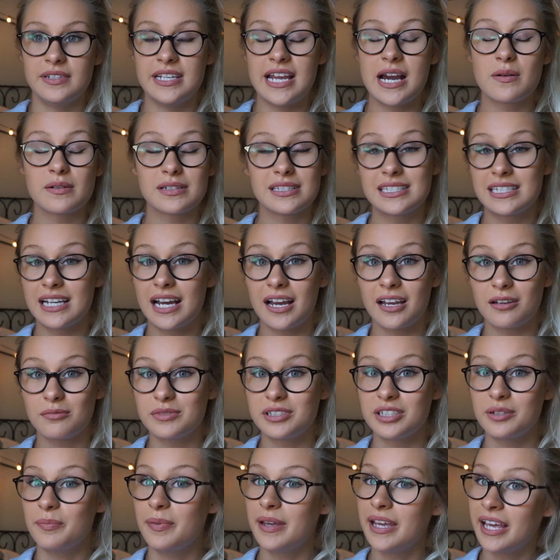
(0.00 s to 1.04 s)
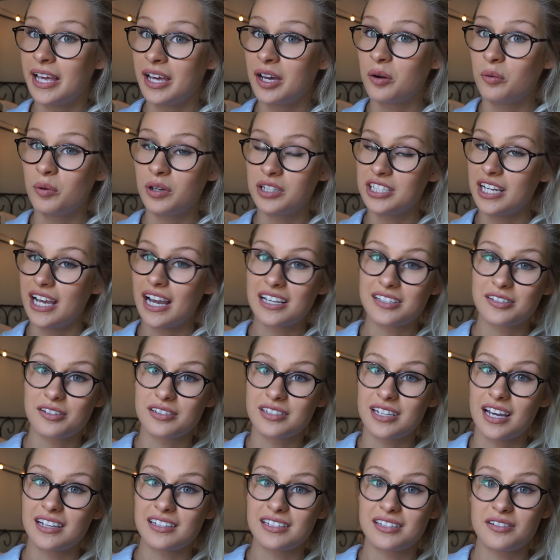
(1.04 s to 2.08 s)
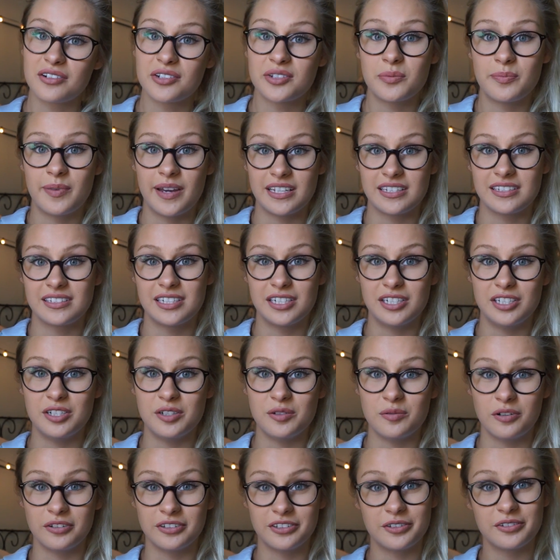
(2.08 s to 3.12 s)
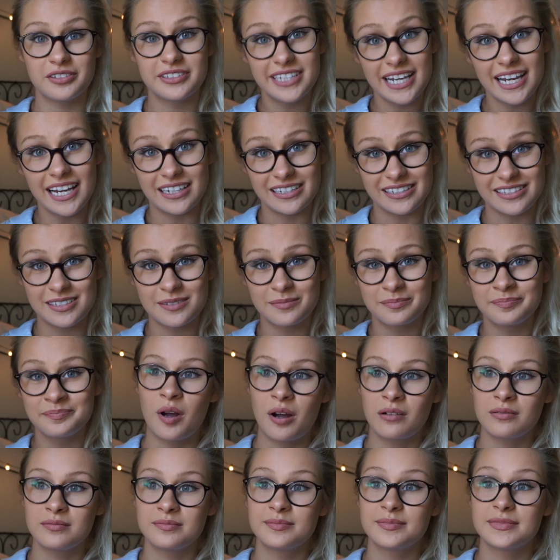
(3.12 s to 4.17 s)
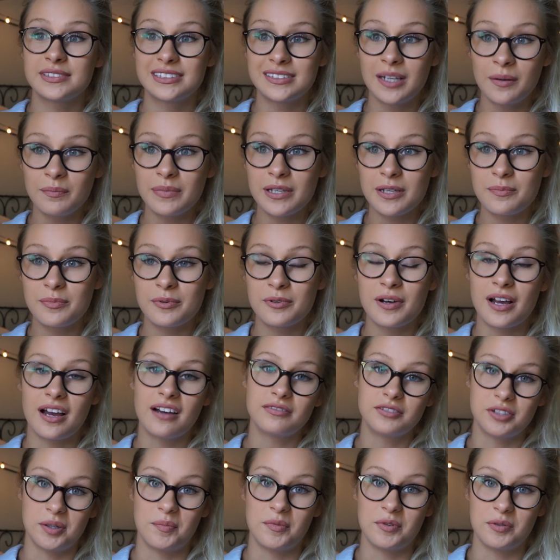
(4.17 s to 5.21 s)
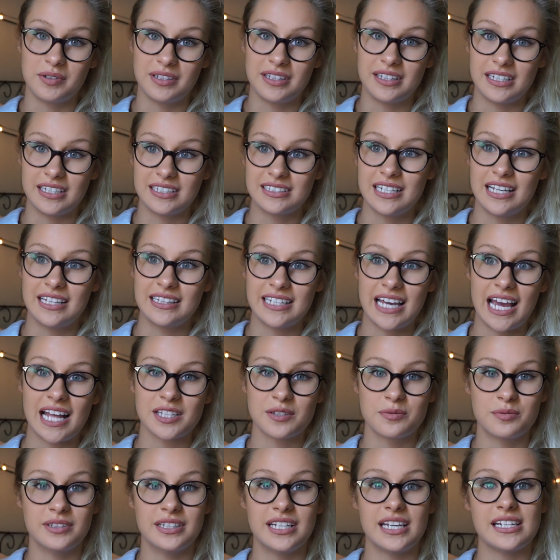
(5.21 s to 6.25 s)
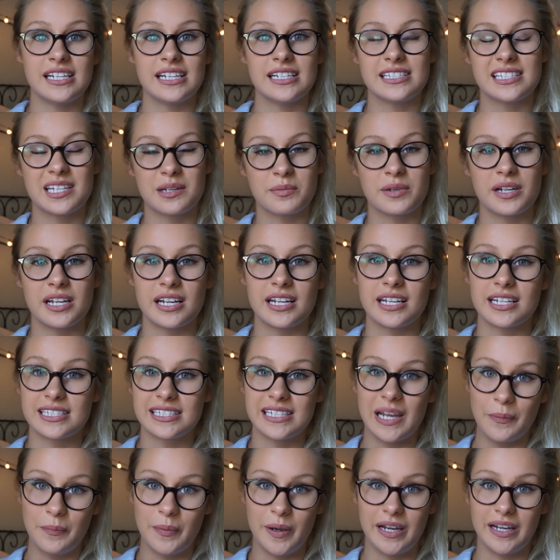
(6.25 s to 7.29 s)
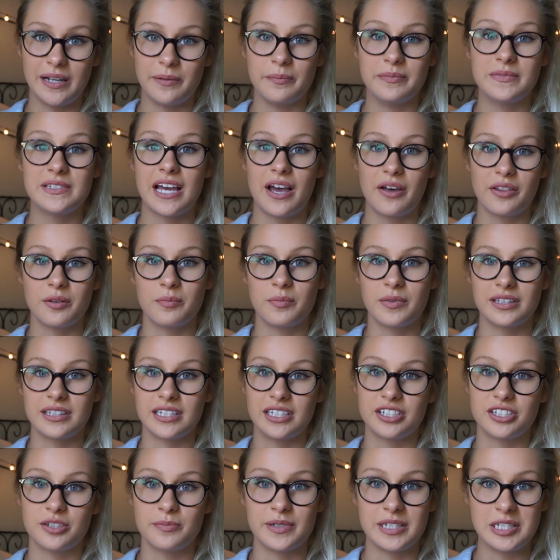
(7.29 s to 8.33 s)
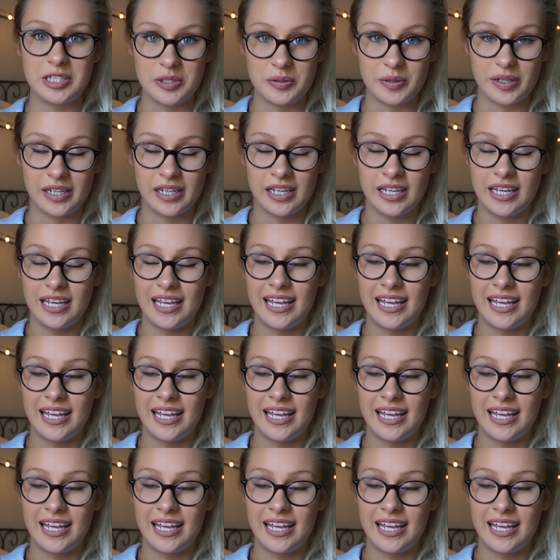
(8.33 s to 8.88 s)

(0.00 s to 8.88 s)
now it's time to pick which exercises are the best to do on those days. Well, some people have trouble with this, and that's when they need somebody to step in and tell them what they should be doing.